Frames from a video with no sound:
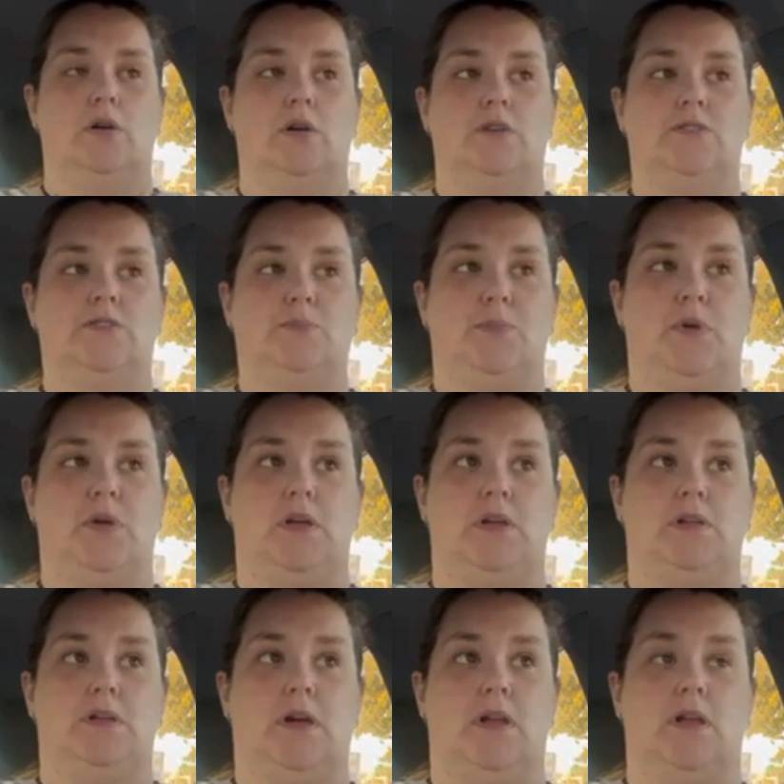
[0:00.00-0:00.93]

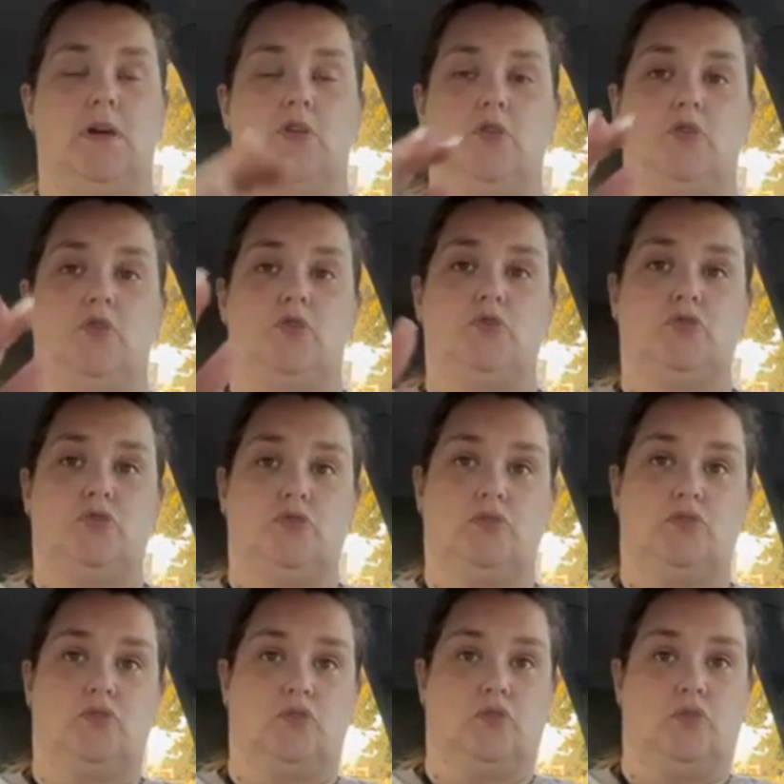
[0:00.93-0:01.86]
spend another
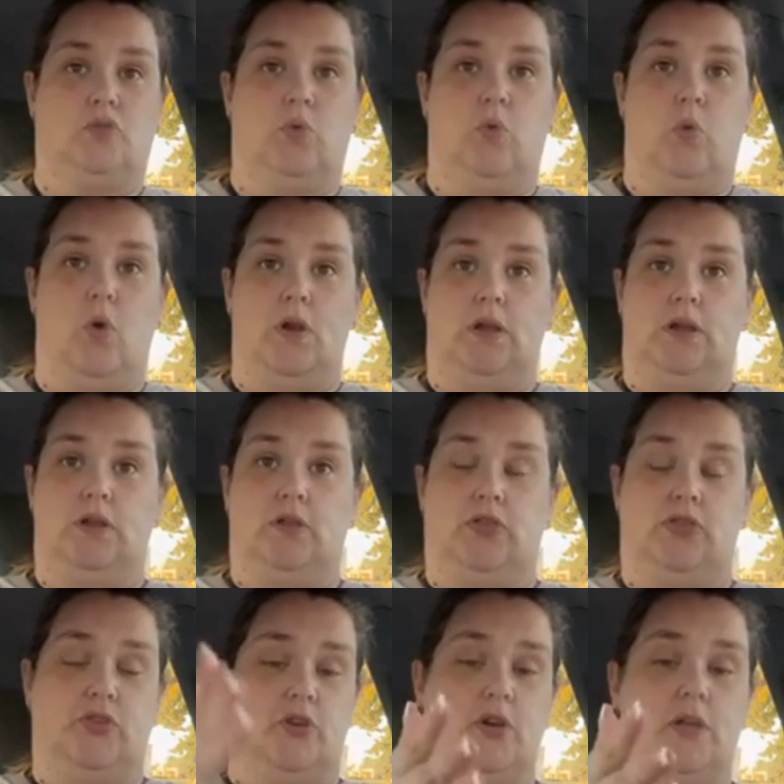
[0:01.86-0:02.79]
20 to
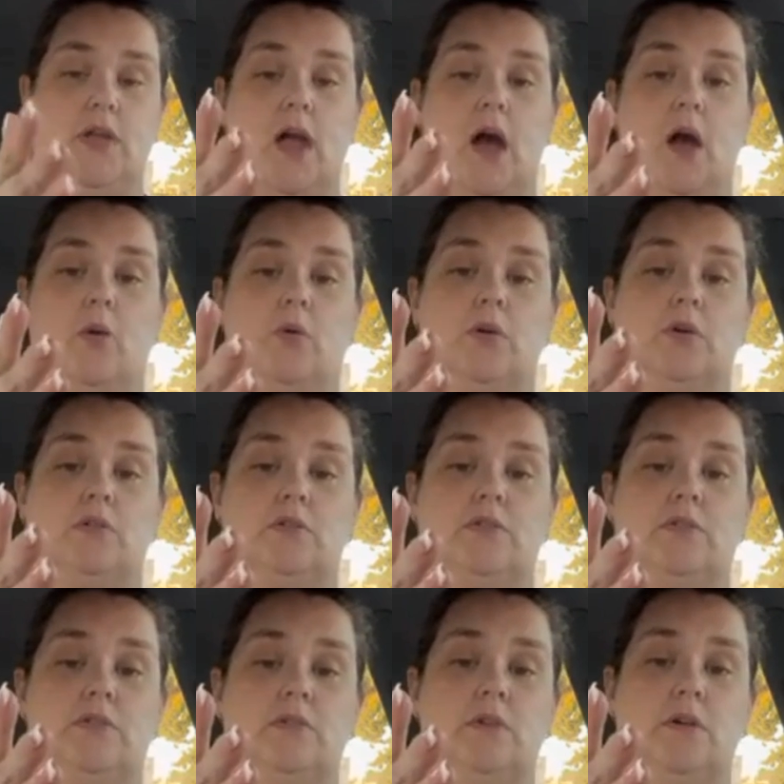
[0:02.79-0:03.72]
30
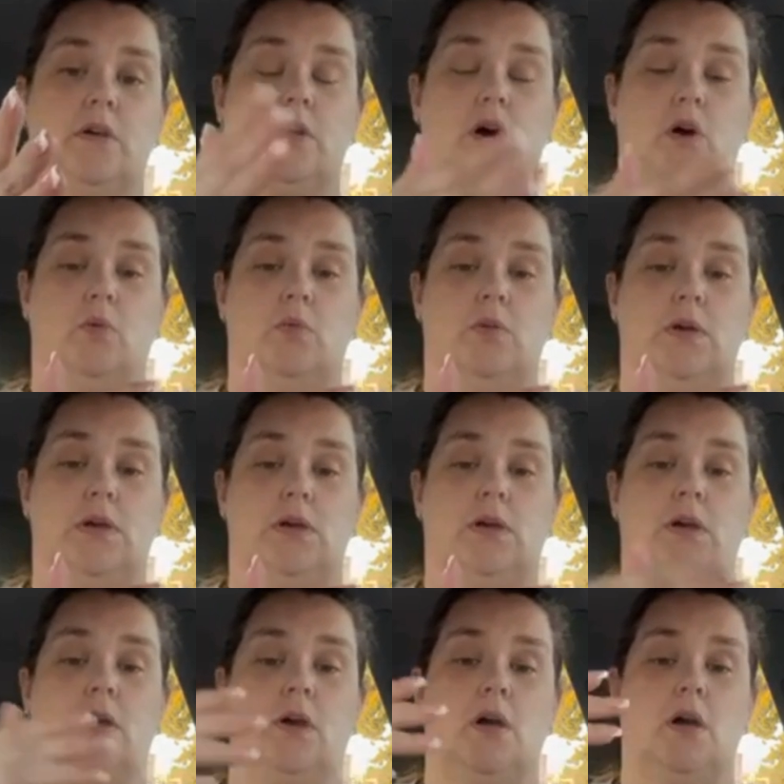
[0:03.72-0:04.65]
hours a
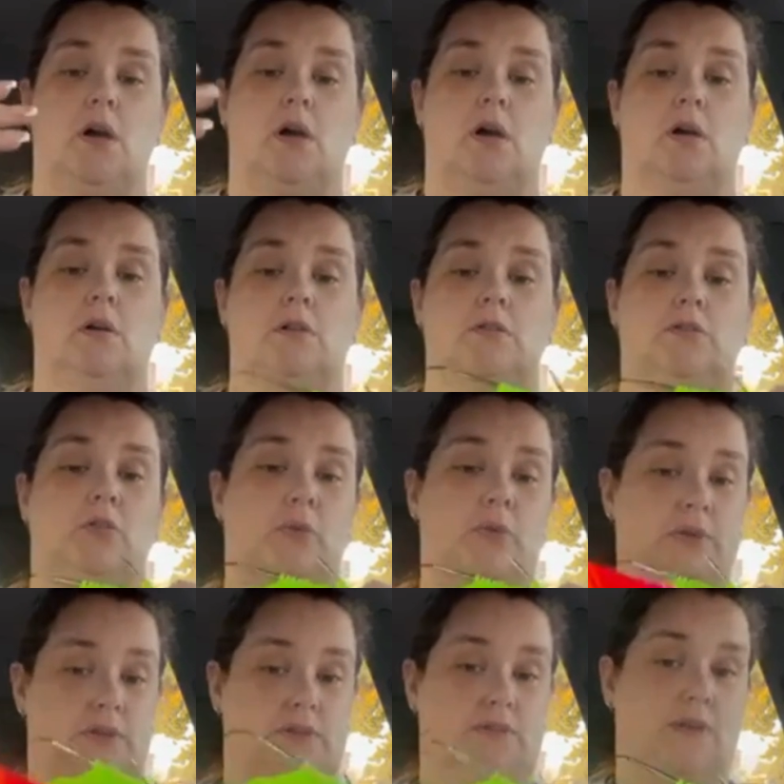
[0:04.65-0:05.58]
week
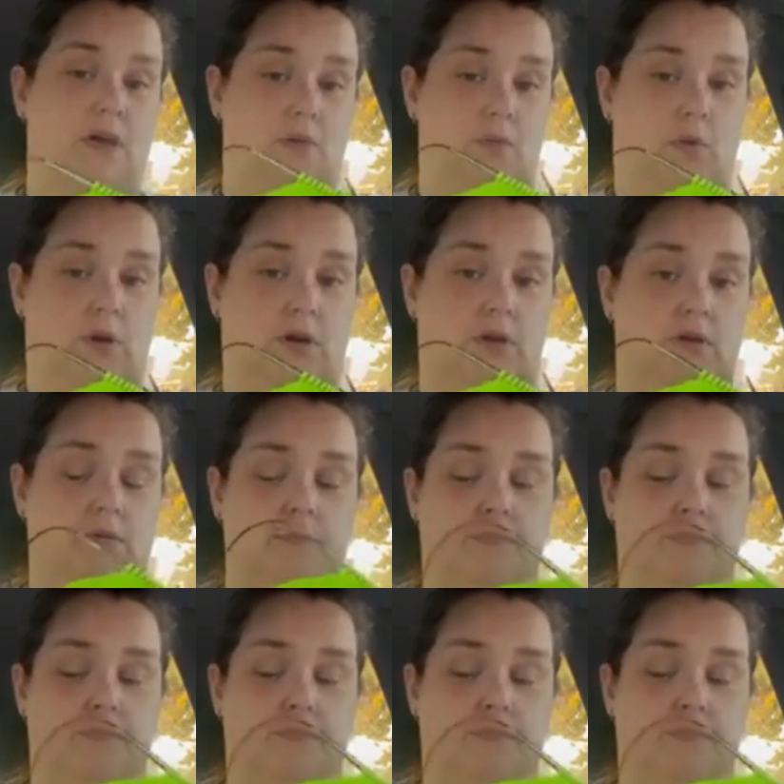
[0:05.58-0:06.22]
doing design work.